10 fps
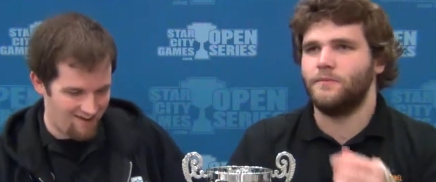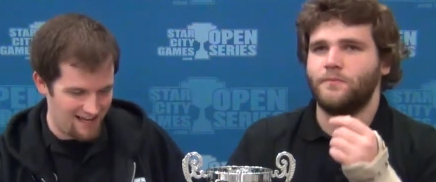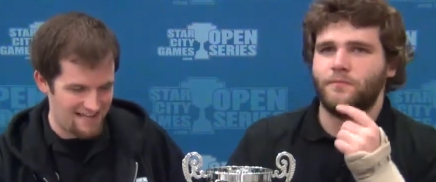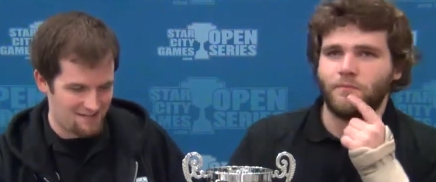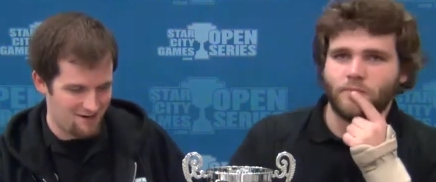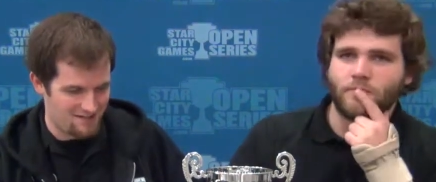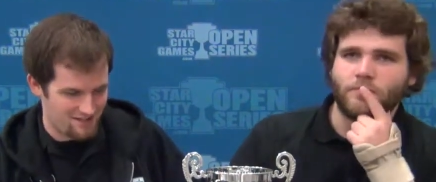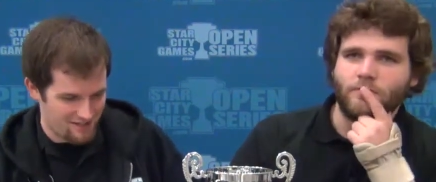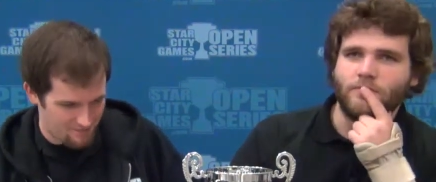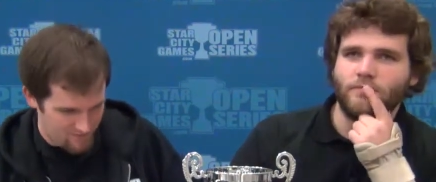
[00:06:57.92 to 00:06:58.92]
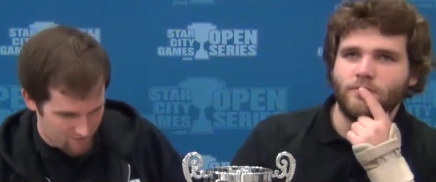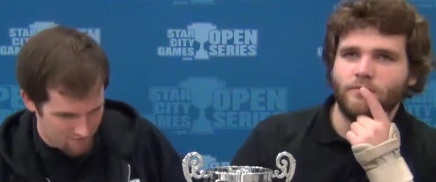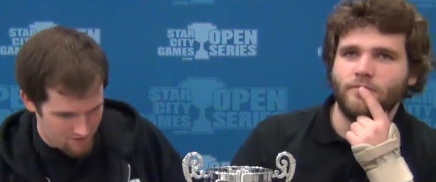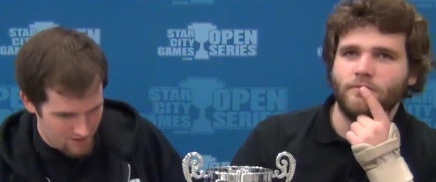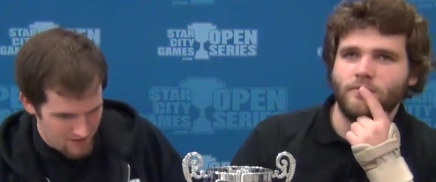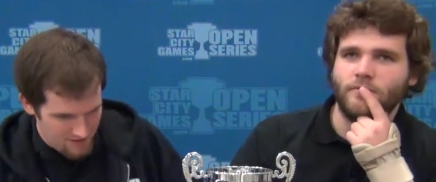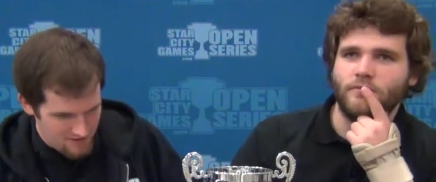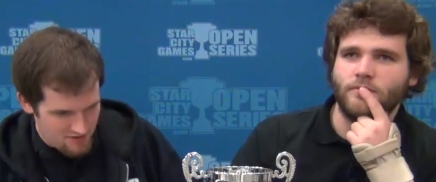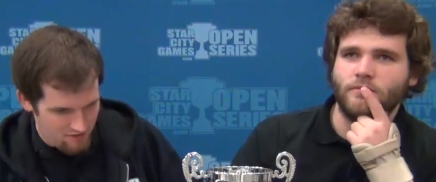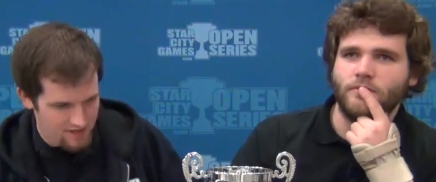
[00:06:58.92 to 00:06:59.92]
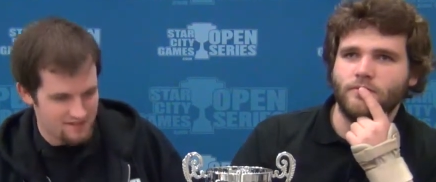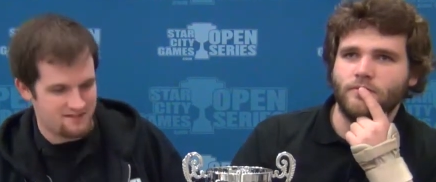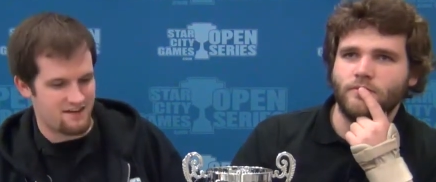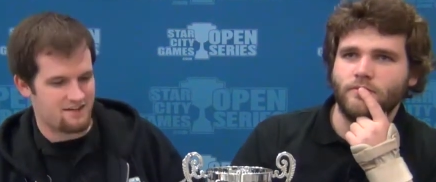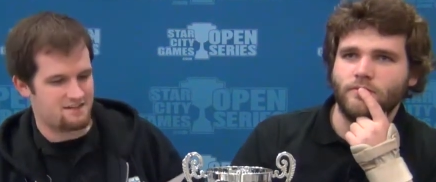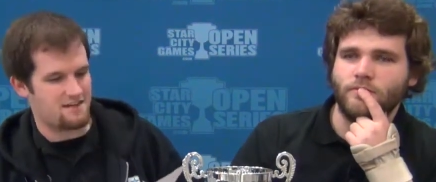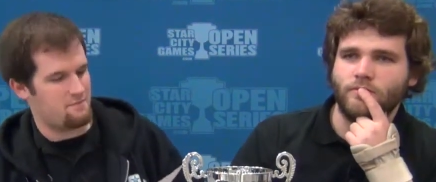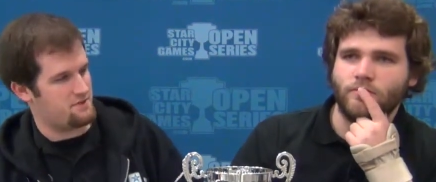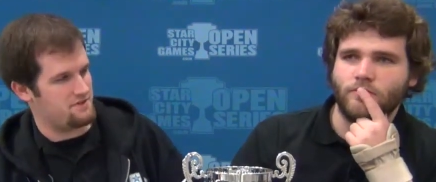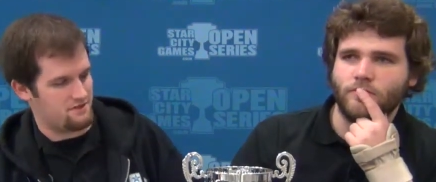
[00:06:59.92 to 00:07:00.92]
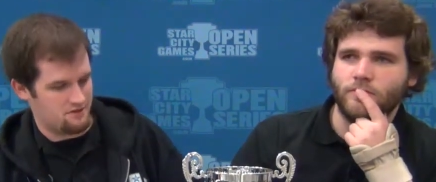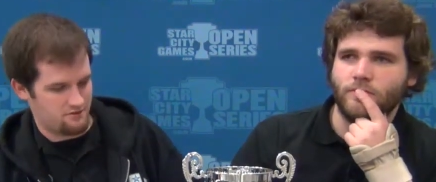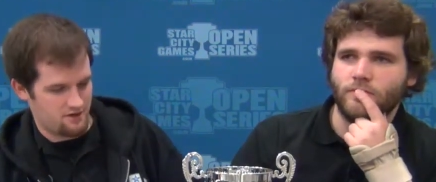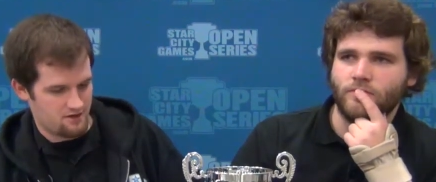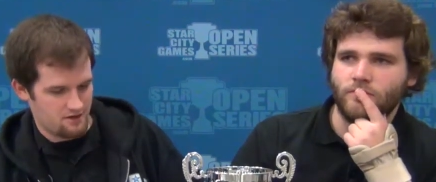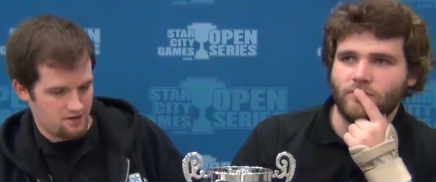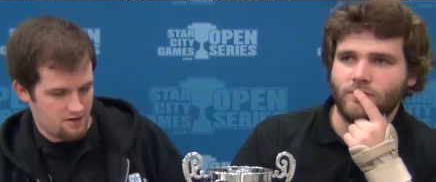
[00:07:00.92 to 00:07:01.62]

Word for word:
Speaker 1: our last question comes from Serenus X Tempest on Twitter.